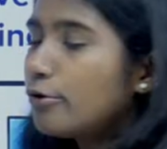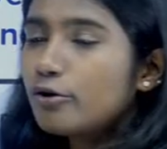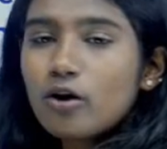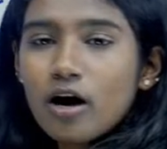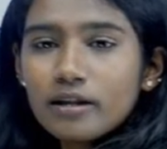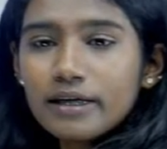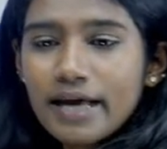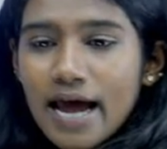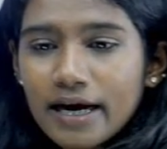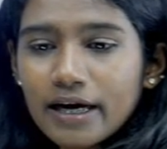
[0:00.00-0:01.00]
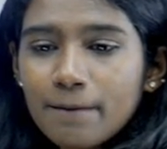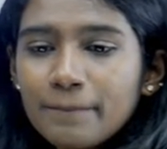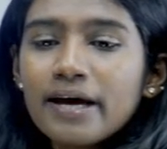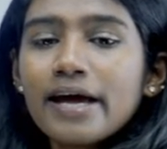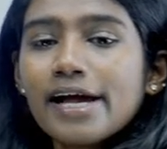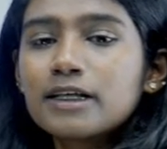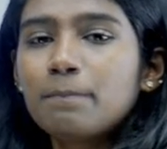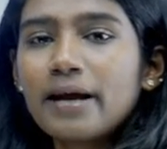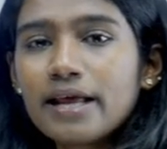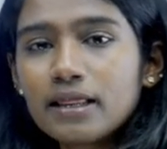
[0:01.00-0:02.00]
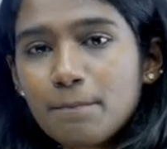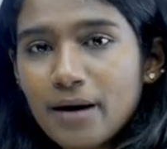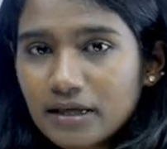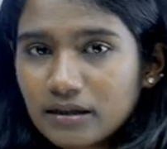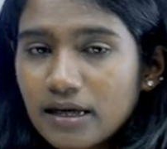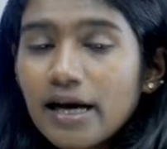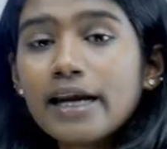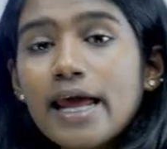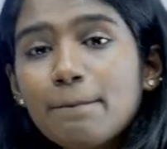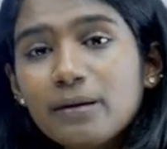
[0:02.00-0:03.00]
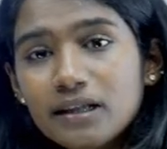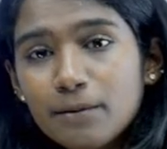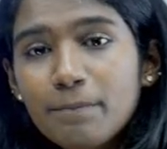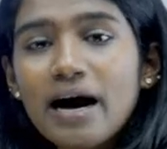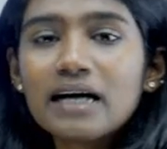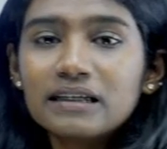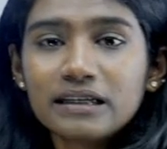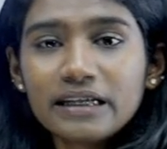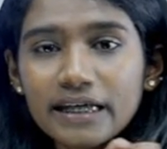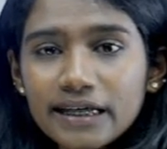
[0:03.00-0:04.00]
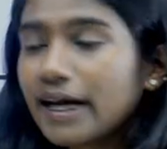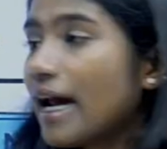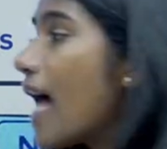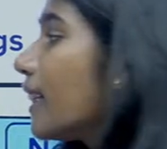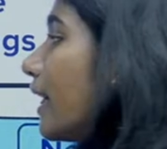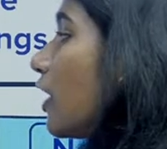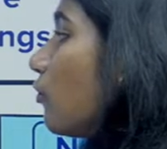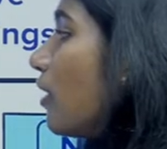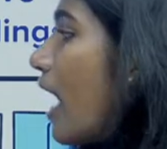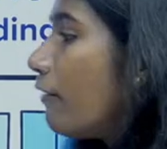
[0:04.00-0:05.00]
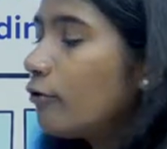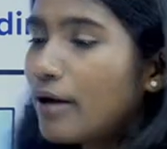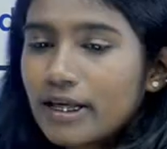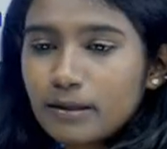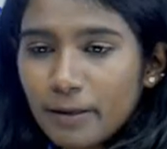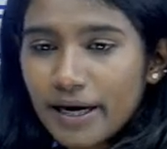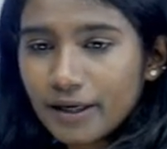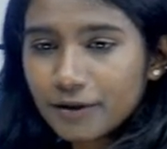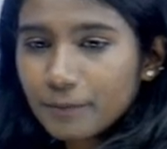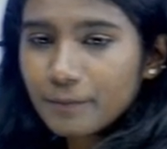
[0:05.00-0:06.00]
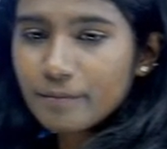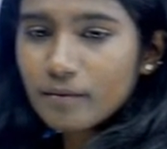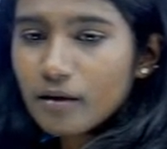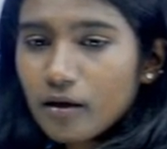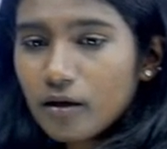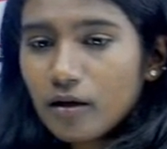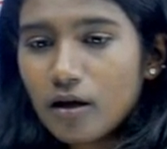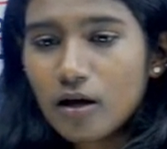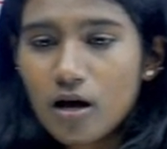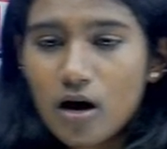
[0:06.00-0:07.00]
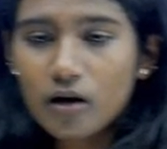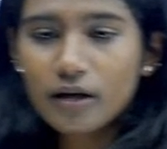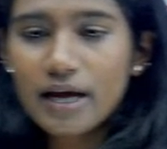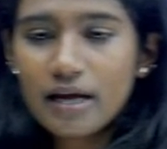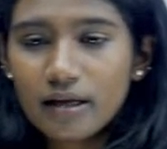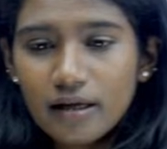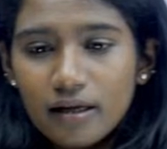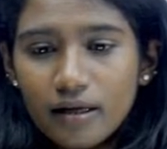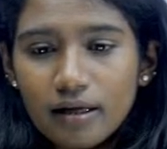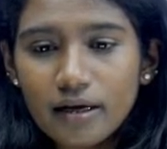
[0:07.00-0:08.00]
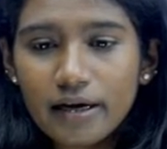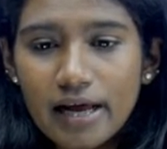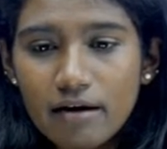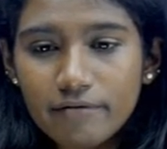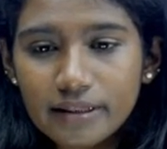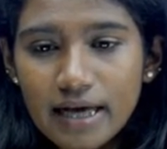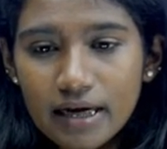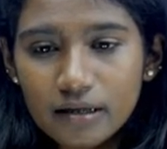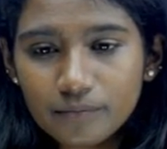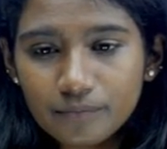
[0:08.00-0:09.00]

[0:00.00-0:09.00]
to draw the diagram, explain the parts, label the parts neatly, and then you will have to explain it. Okay, clear with that?